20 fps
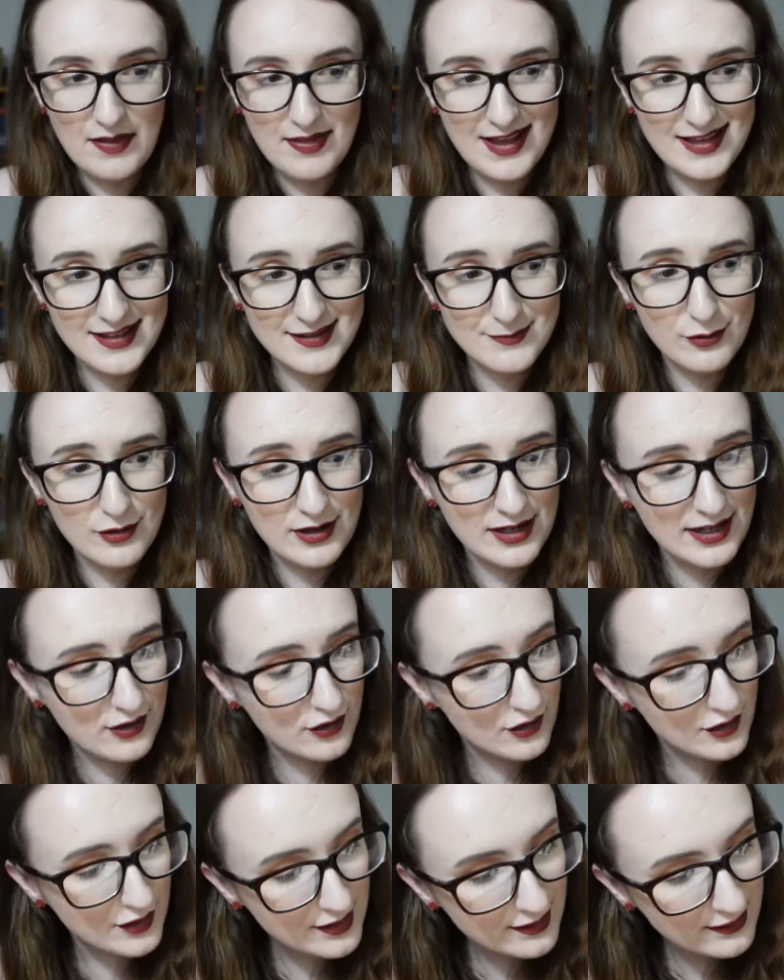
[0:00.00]
That's pretty
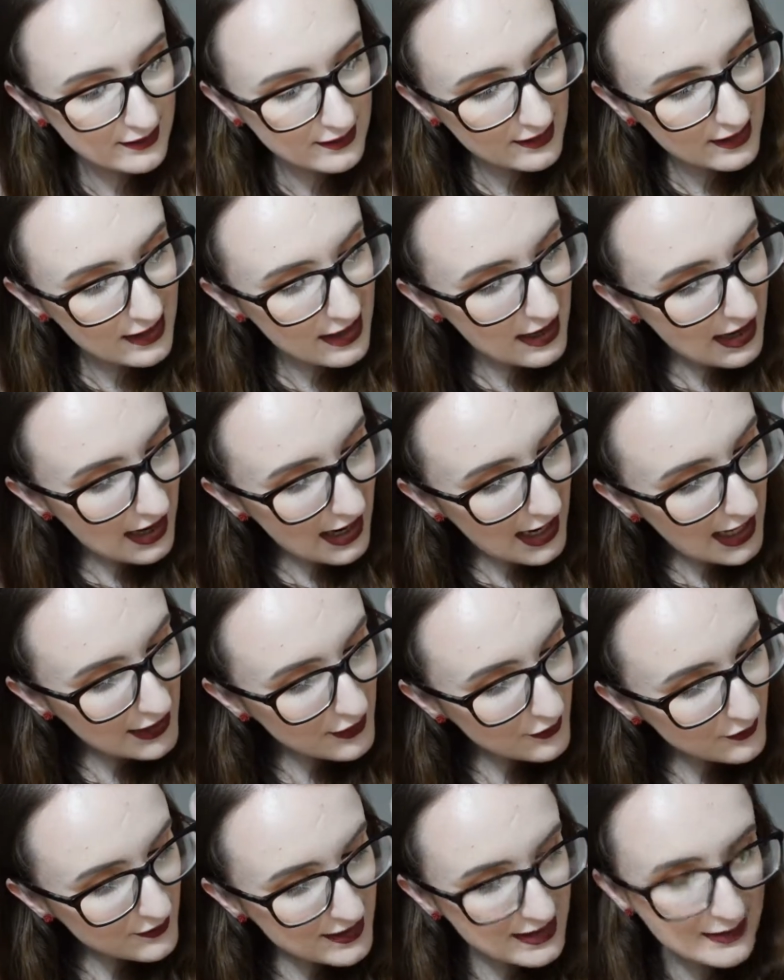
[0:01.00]
good. I
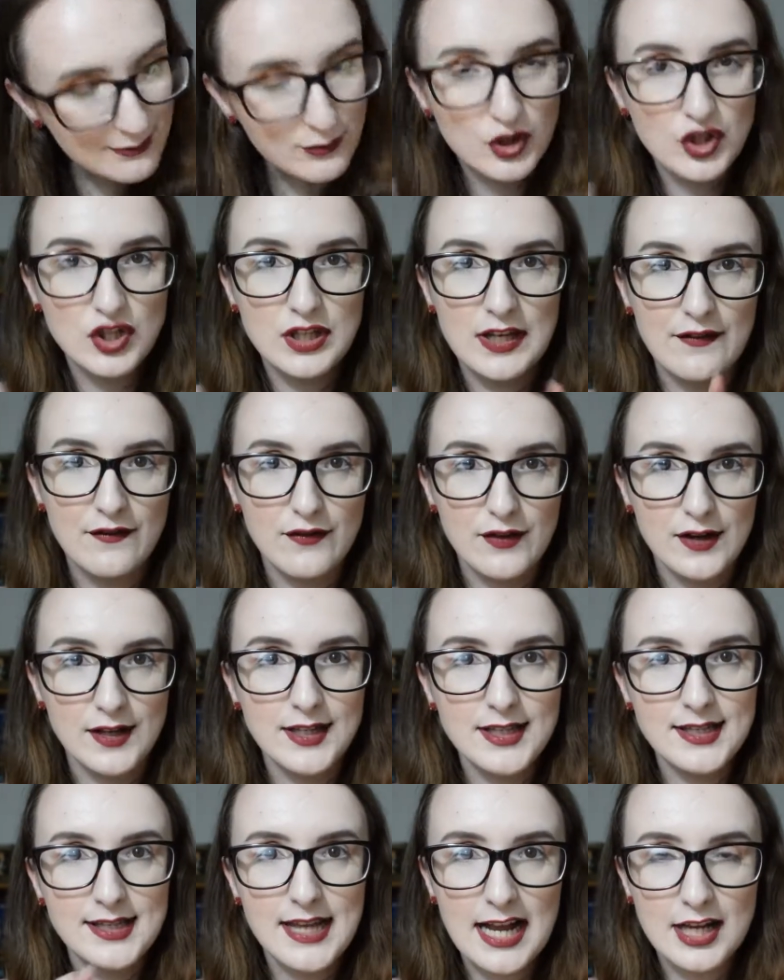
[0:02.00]
don't see much
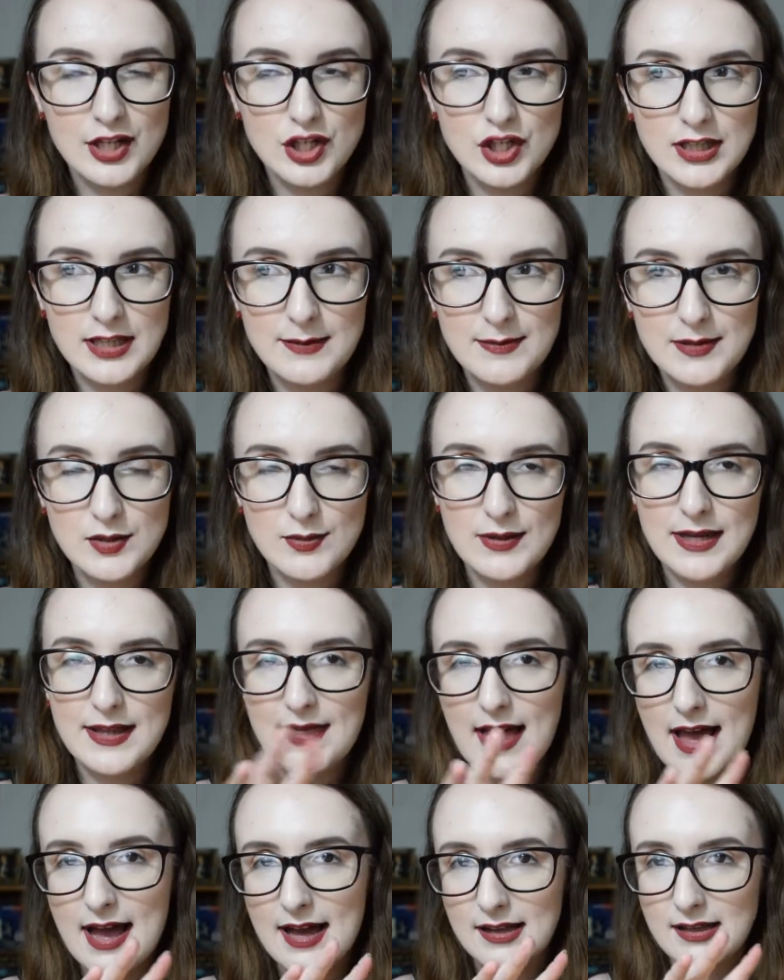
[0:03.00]
difference actually between
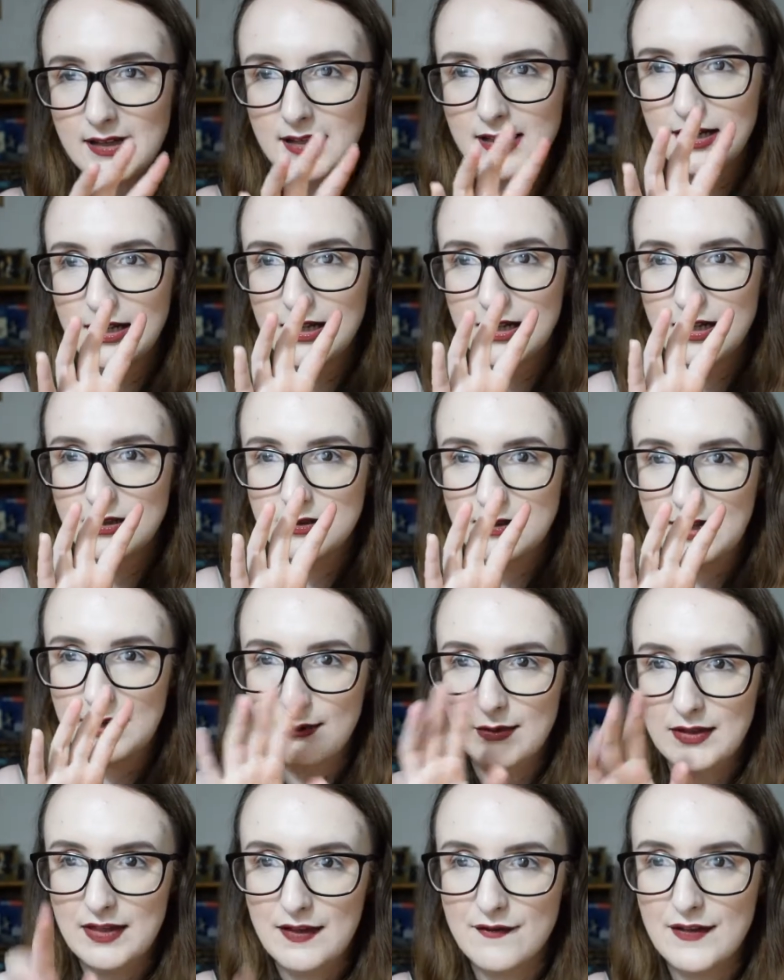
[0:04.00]
that, like
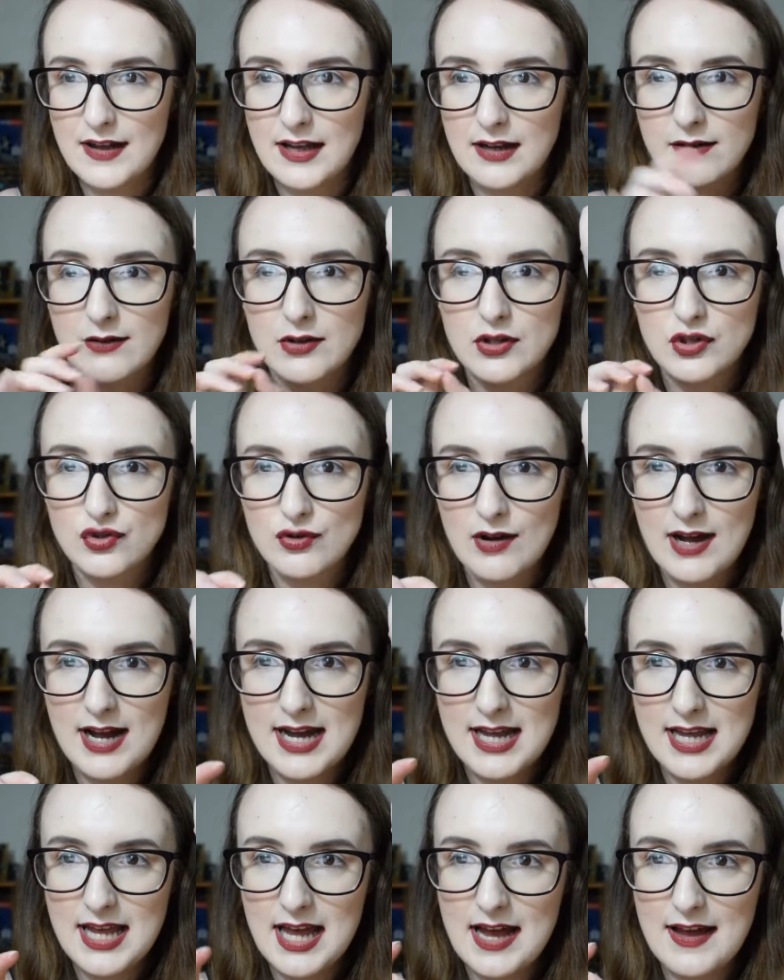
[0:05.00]
with the finger and
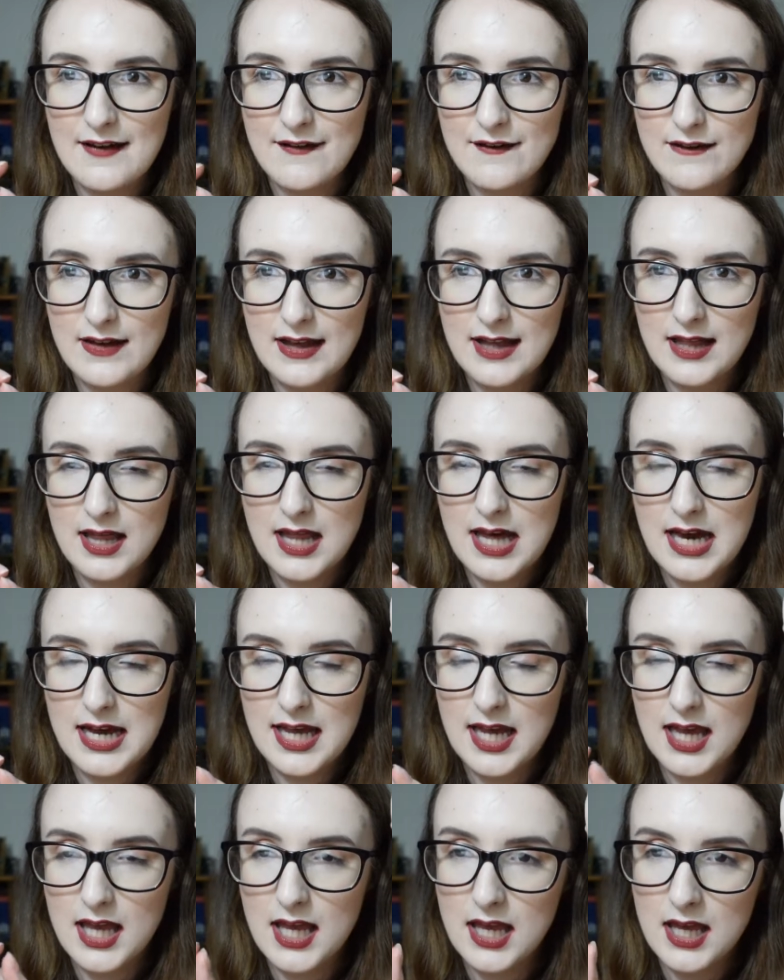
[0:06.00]
dry. I feel
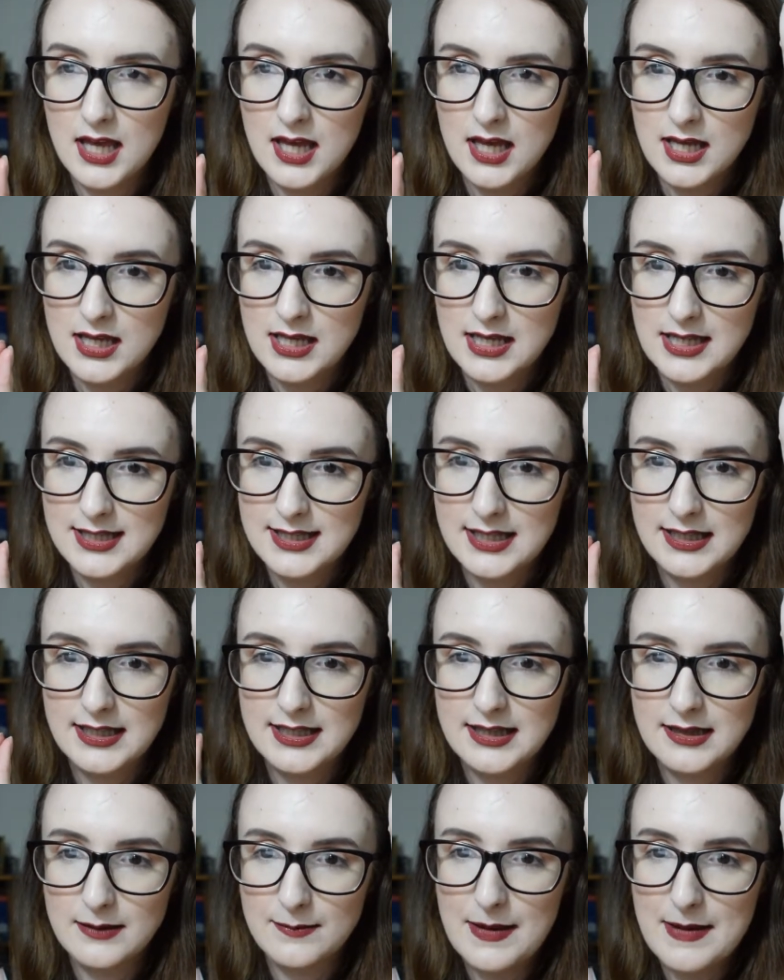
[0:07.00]
like it's a
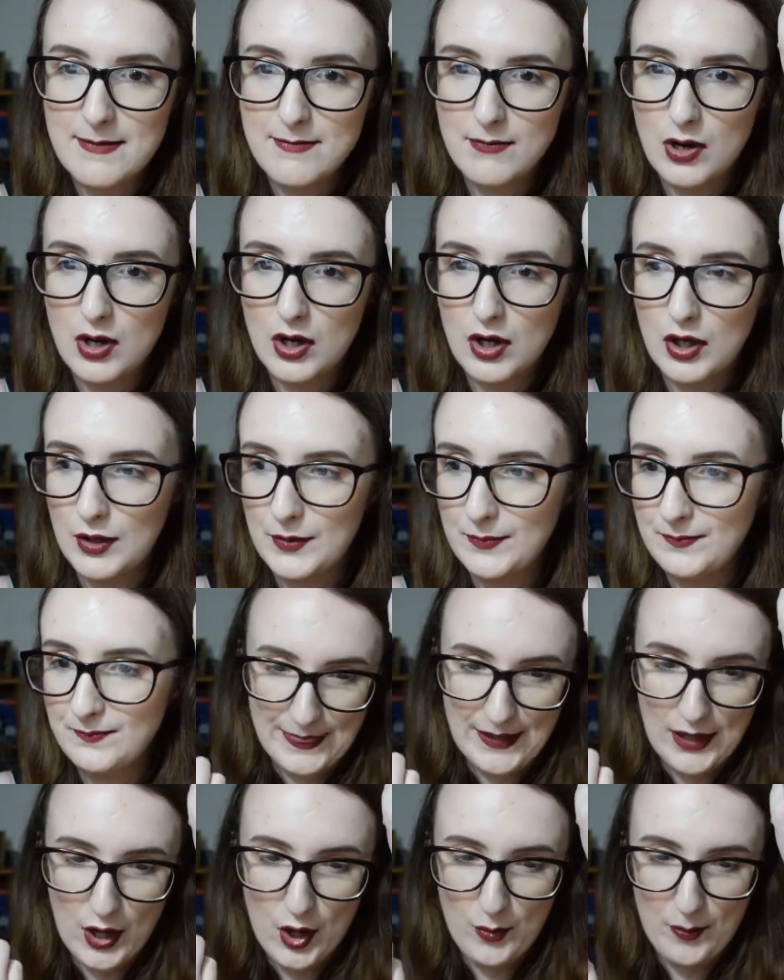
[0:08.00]
little bit more
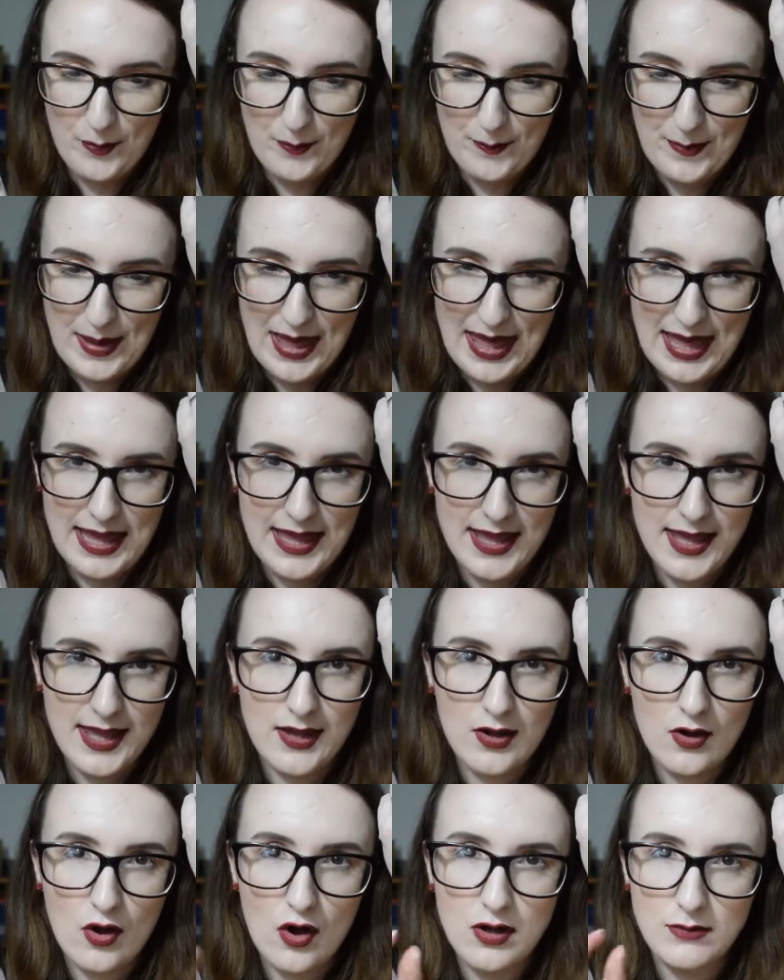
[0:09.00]

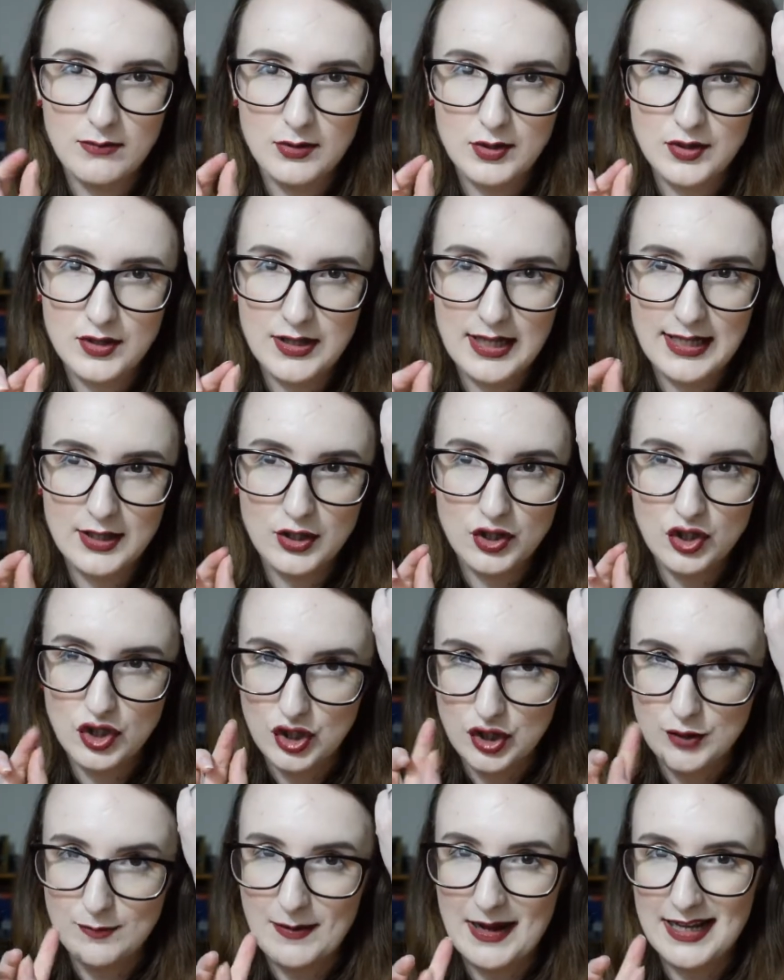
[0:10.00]
opaque, almost like
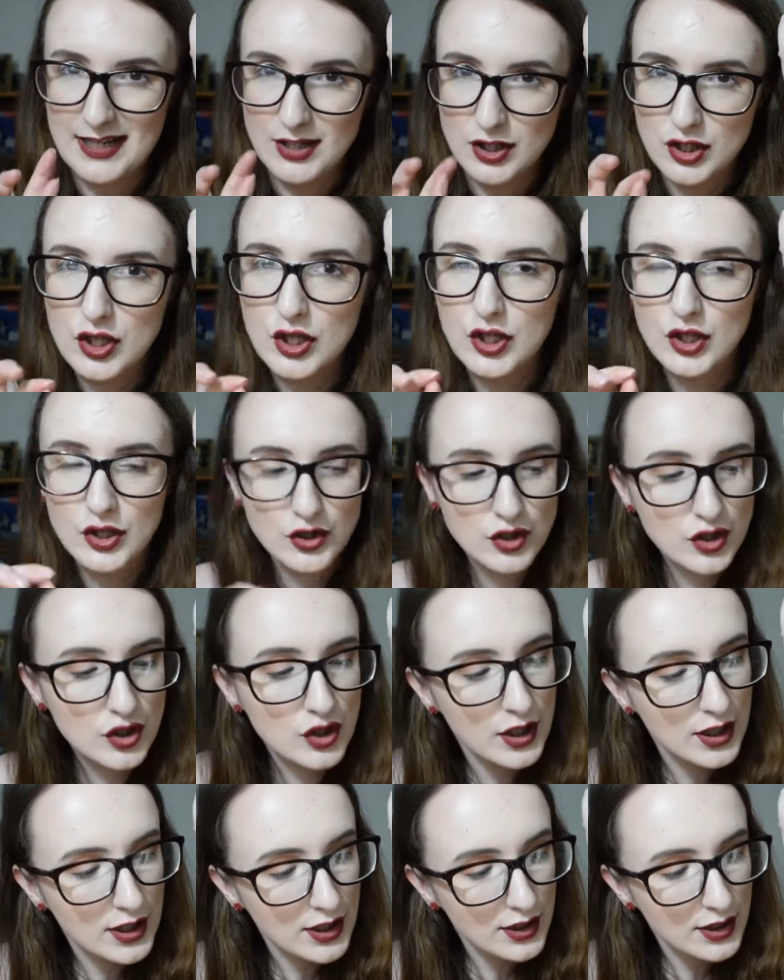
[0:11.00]
just by a touch.